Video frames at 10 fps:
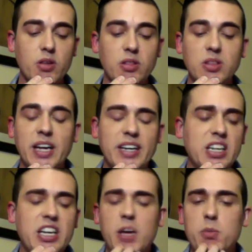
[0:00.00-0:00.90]
like a
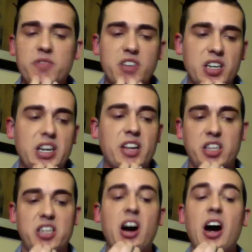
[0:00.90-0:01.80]
game of connect the
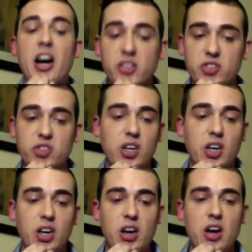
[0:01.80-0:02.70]
dots
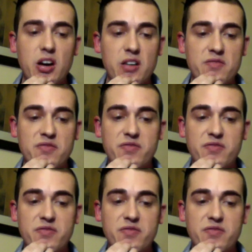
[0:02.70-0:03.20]
of